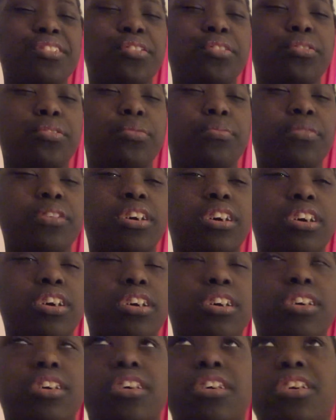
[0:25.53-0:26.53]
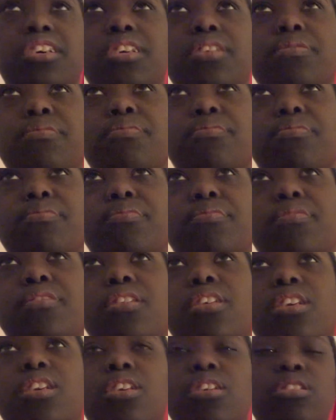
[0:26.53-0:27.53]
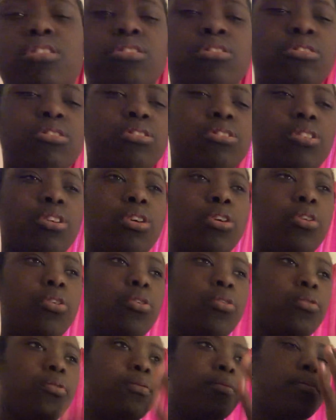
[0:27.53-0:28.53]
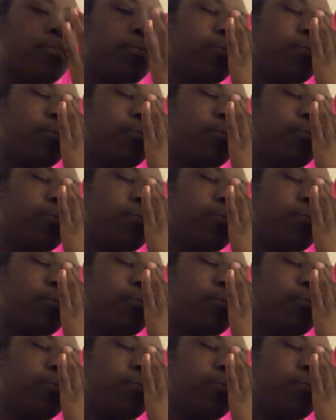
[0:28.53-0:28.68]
oh my God, so